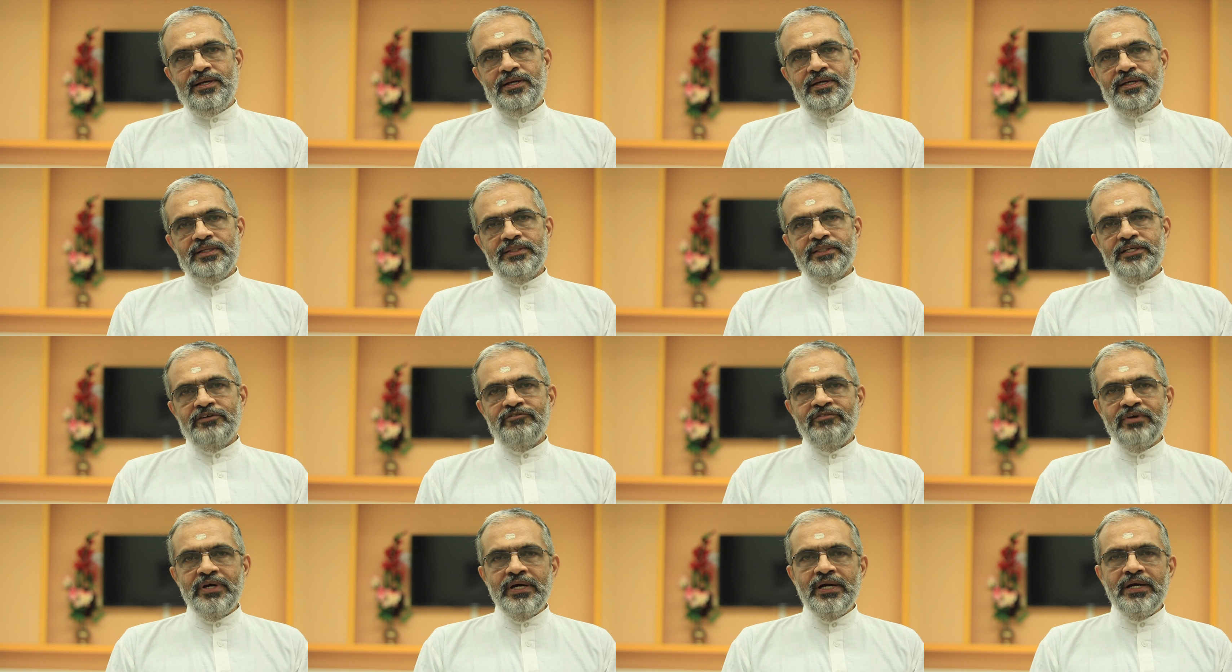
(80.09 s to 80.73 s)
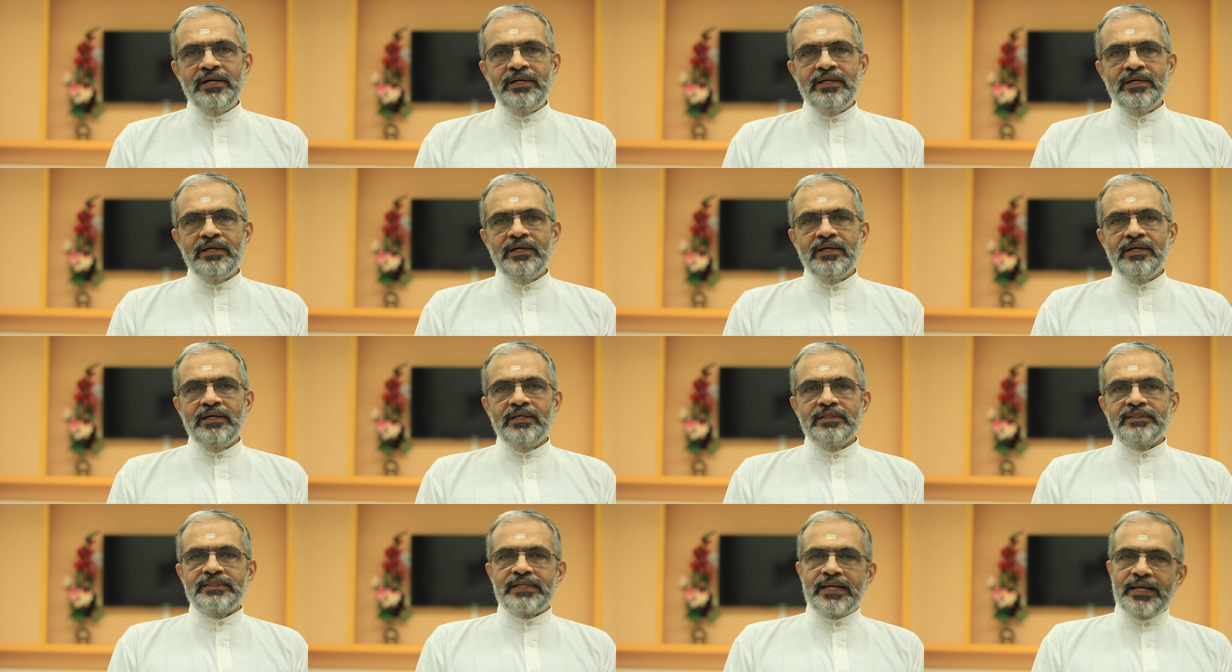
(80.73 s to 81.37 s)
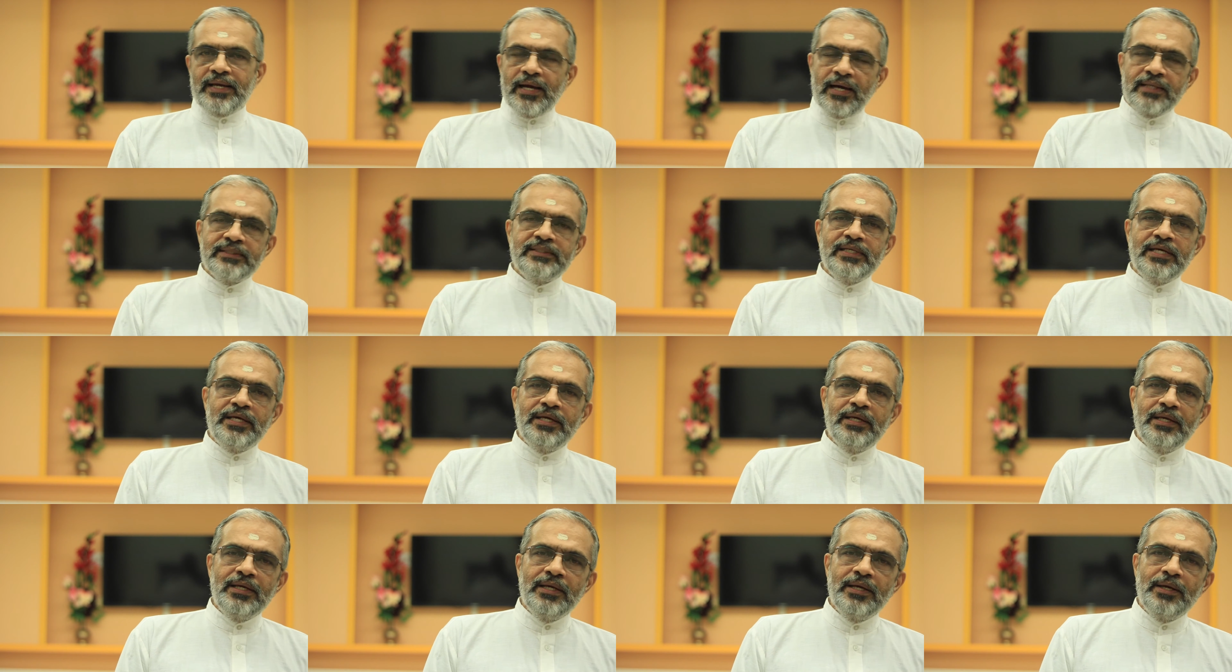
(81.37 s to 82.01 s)
The word
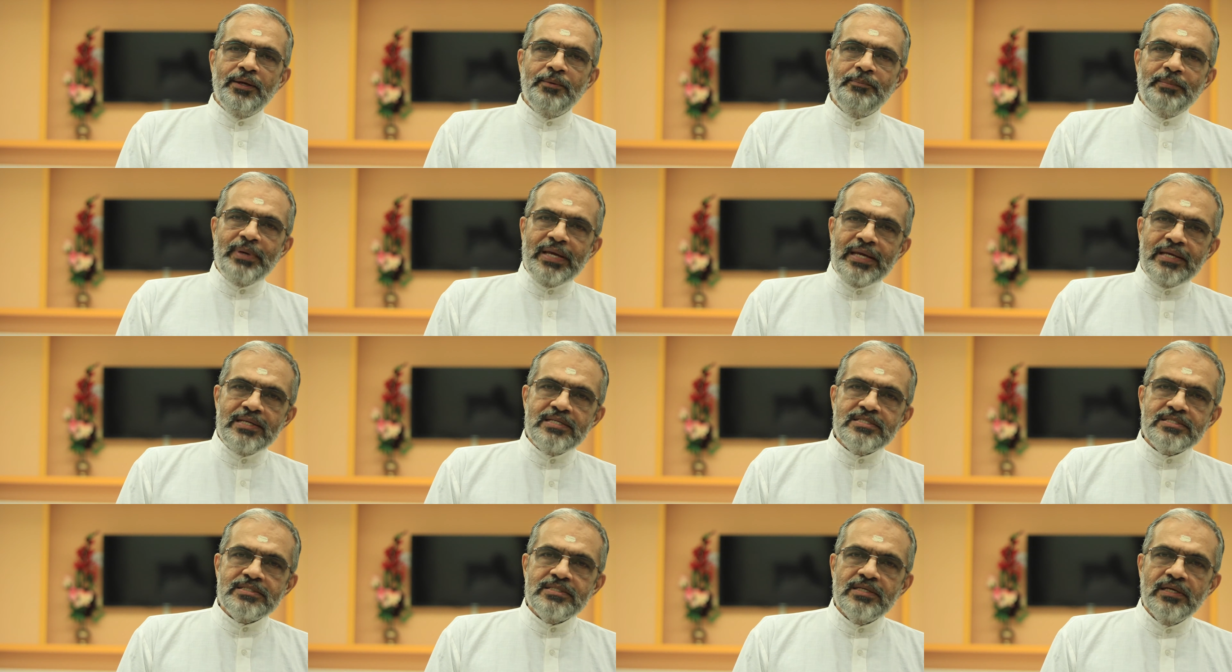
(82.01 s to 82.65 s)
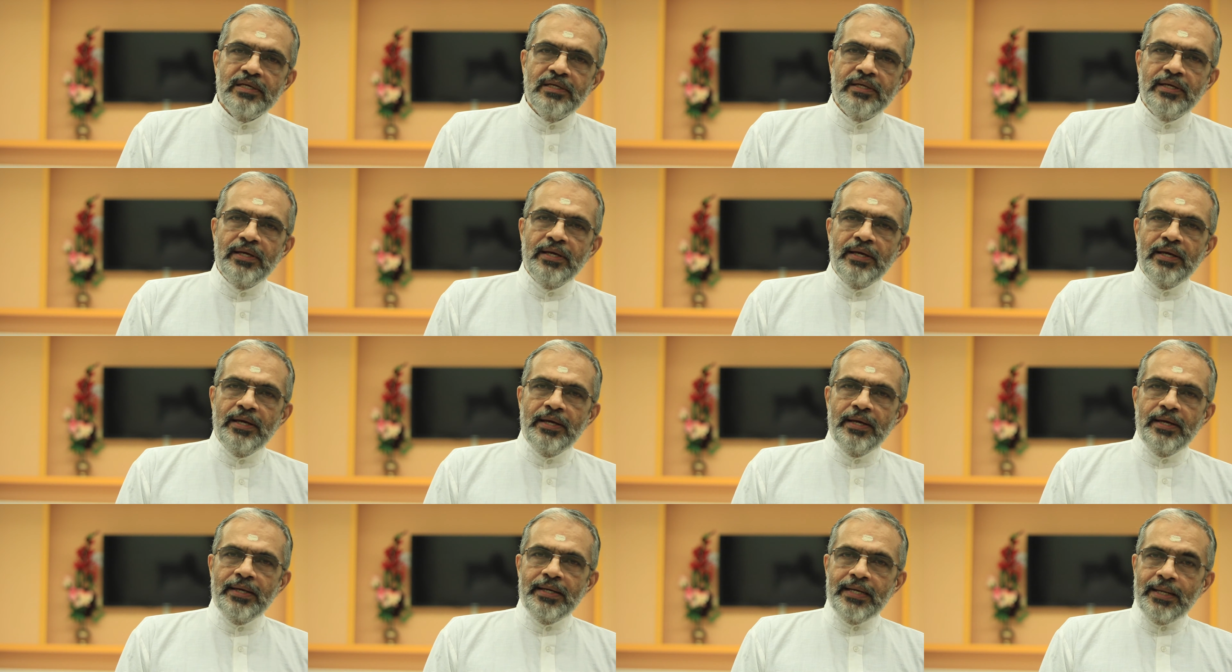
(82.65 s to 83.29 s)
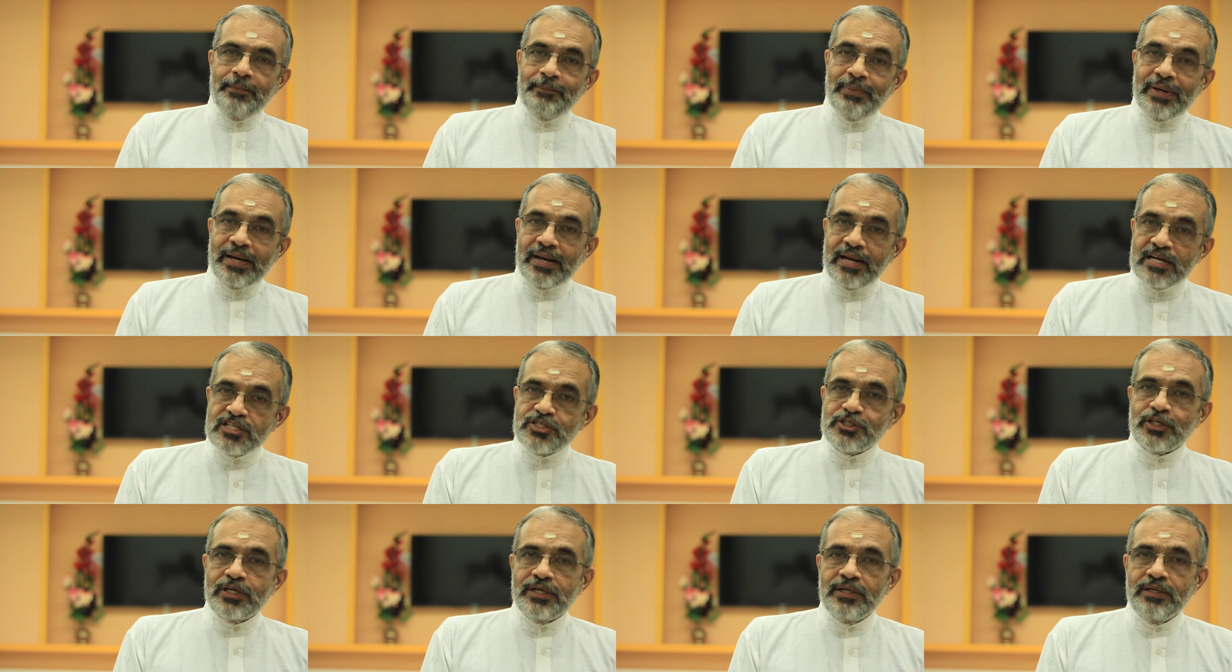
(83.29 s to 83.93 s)
Trayati means
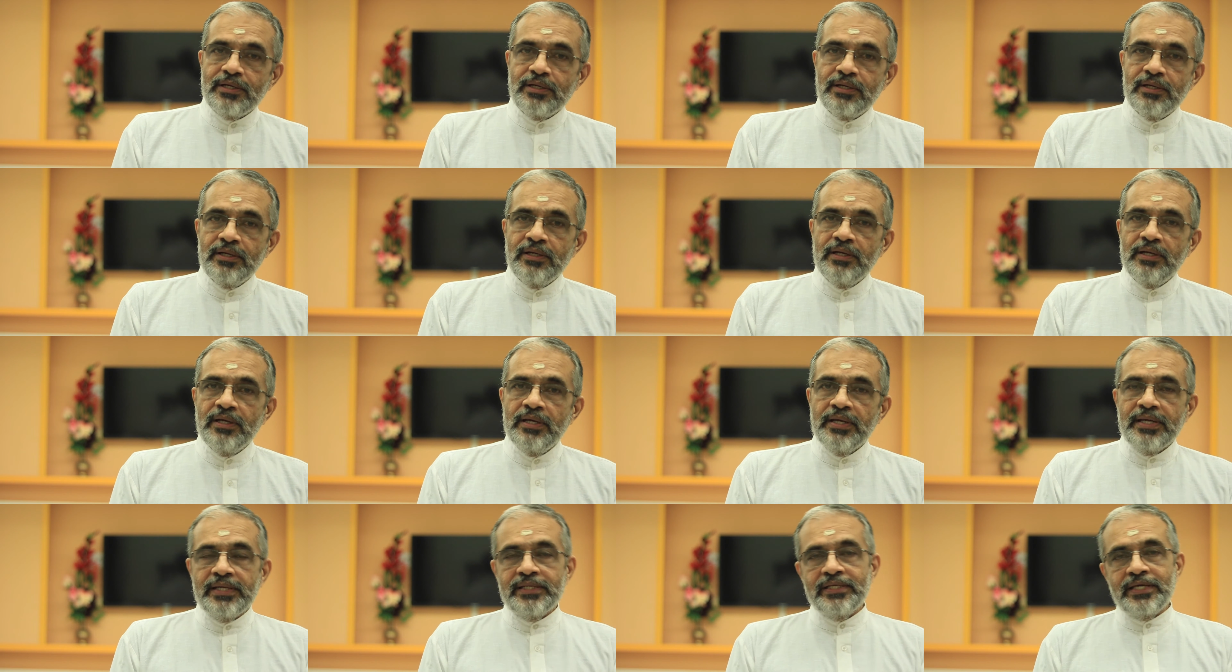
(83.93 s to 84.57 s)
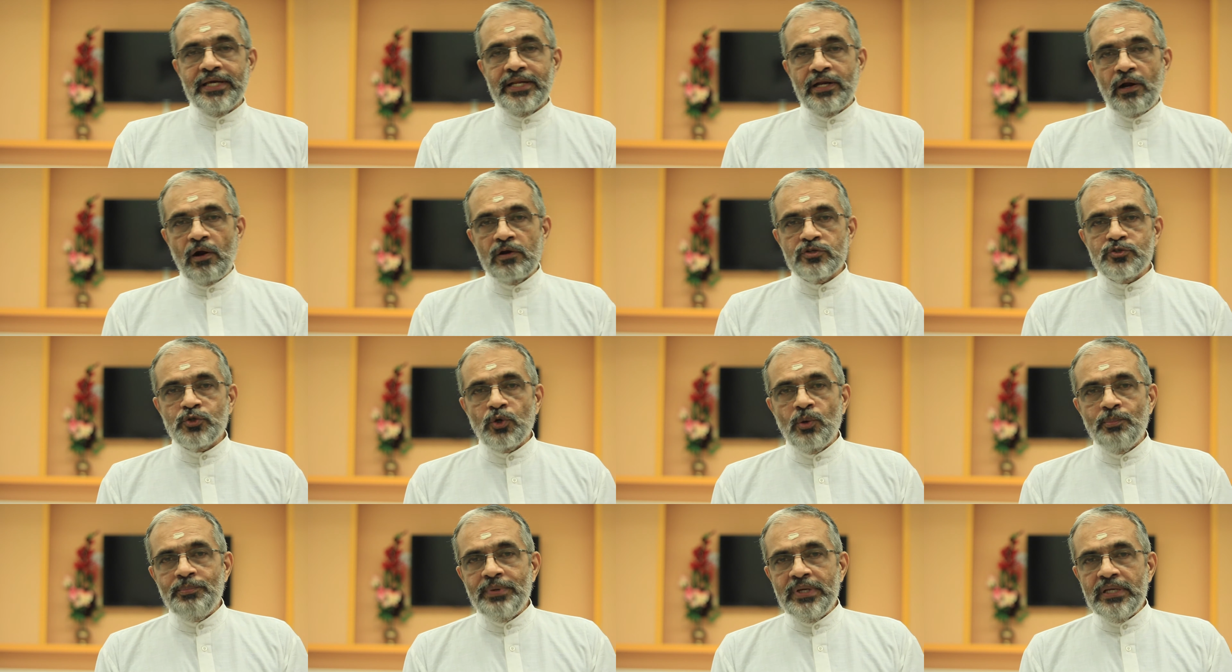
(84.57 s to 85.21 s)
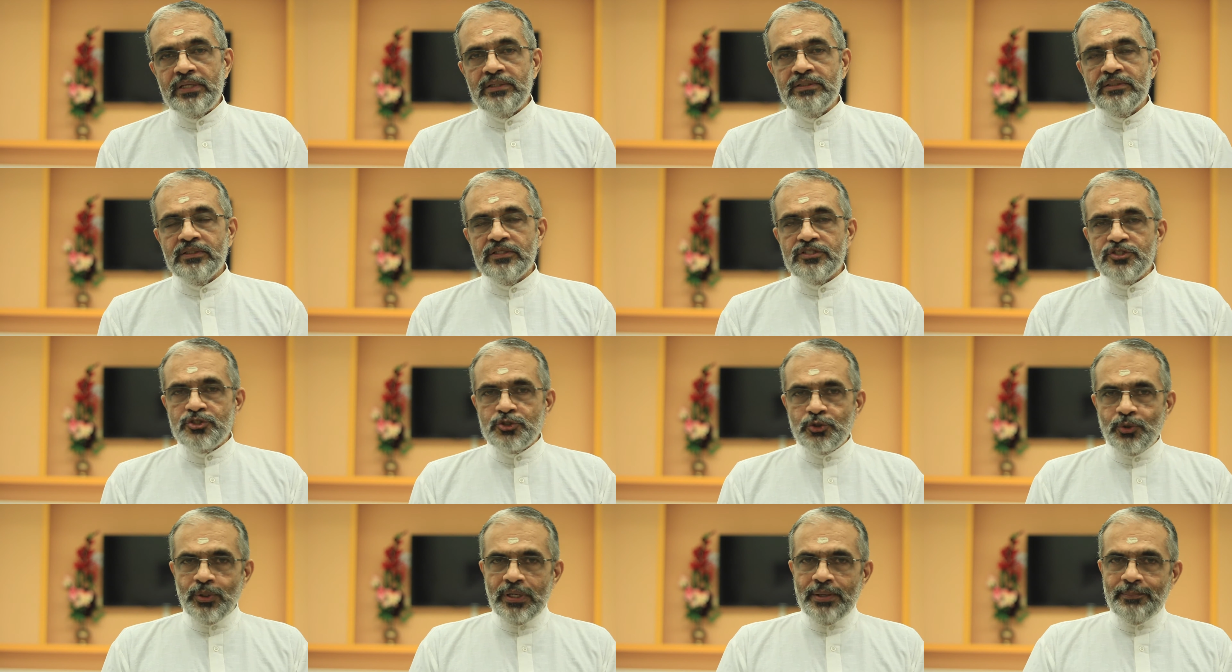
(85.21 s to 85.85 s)
liberation. It can also mean
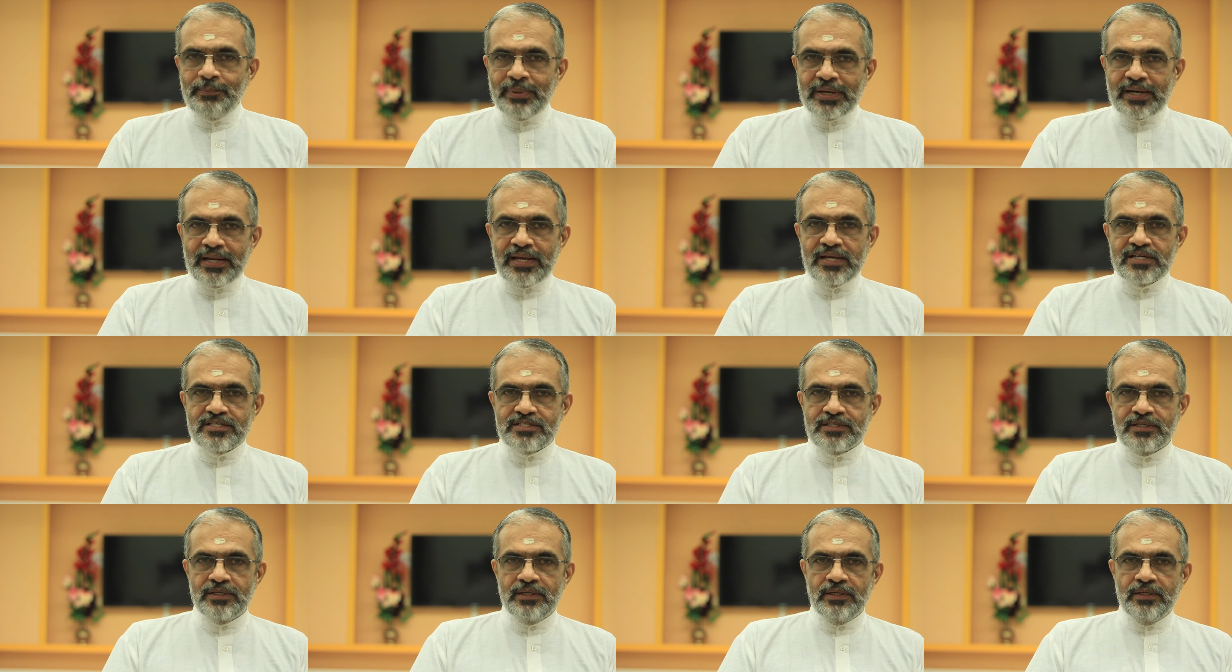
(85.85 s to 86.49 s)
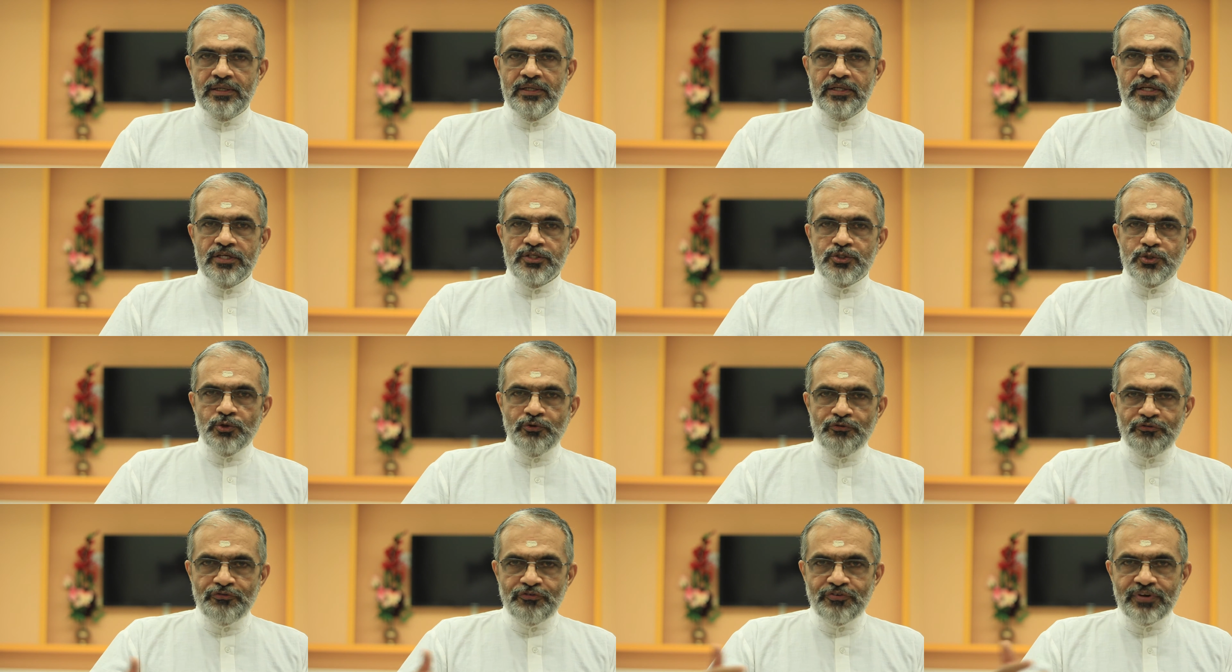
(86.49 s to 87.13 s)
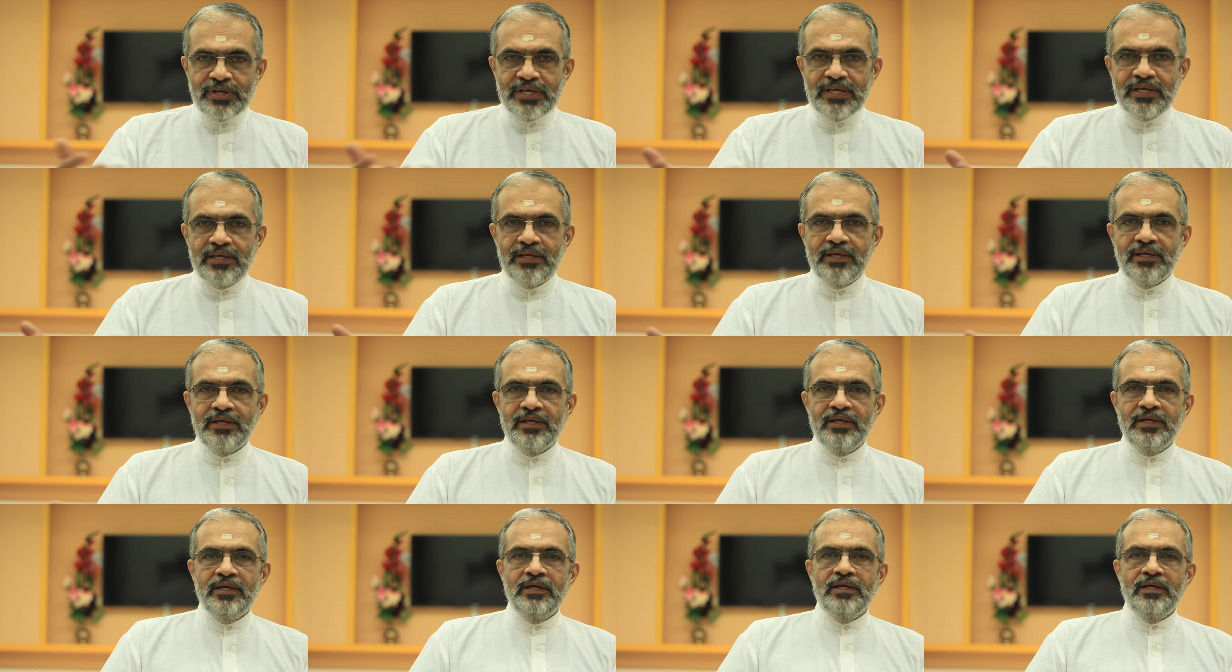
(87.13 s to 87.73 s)
to liberate, to free,